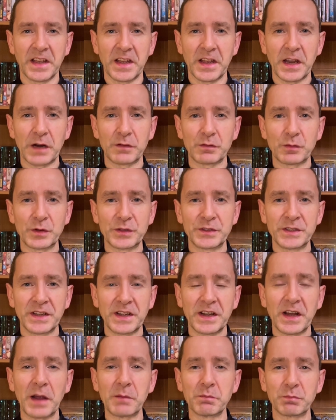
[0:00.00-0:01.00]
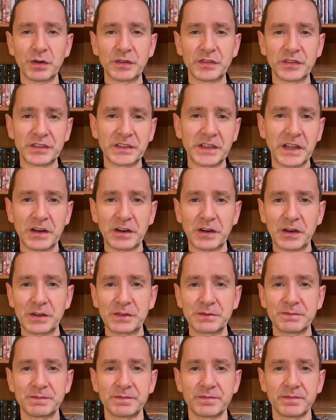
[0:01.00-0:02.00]
Hey everyone, I'm Brendan Kelleher.
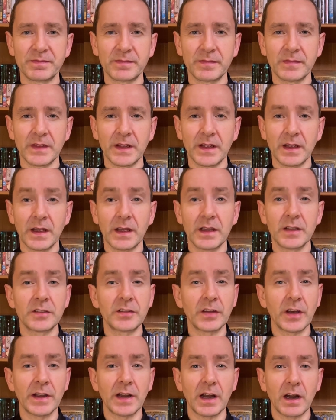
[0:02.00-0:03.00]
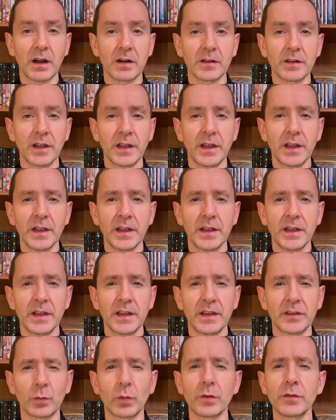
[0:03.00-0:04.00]
Die Hard
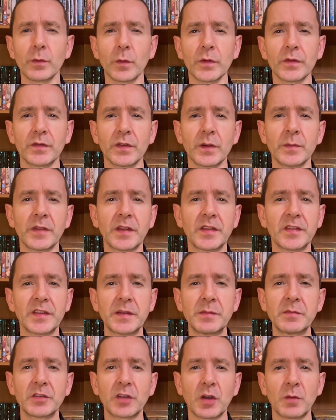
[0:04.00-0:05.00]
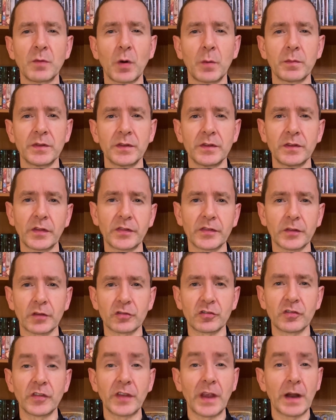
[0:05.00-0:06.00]
is one of those films that seems to come up in
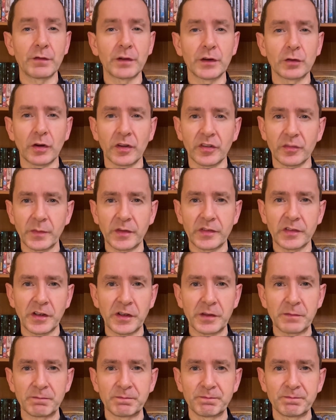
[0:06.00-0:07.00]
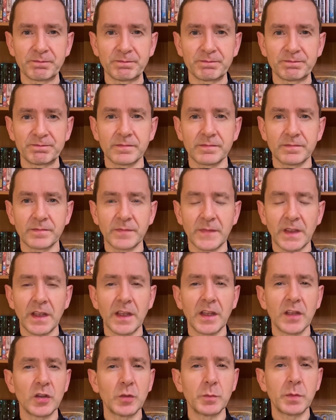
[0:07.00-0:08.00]
discussions every Christmas time.
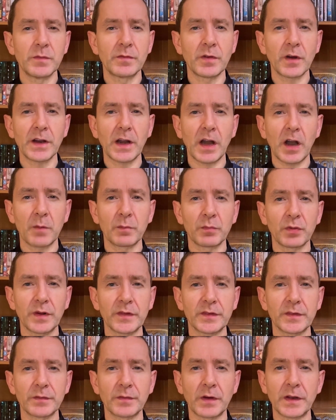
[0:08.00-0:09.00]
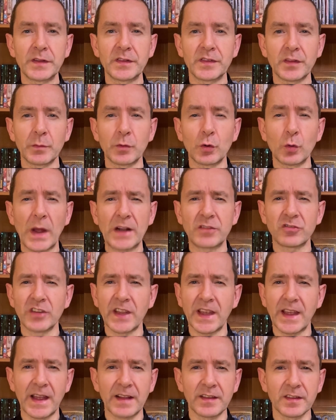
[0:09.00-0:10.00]
You'd be very hard pressed to find someone who actually
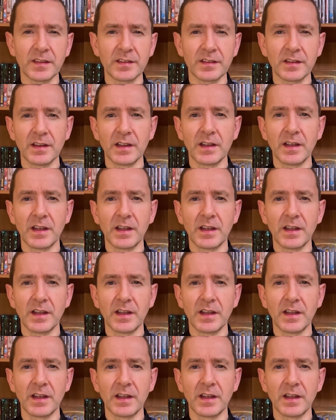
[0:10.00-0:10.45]
hates it,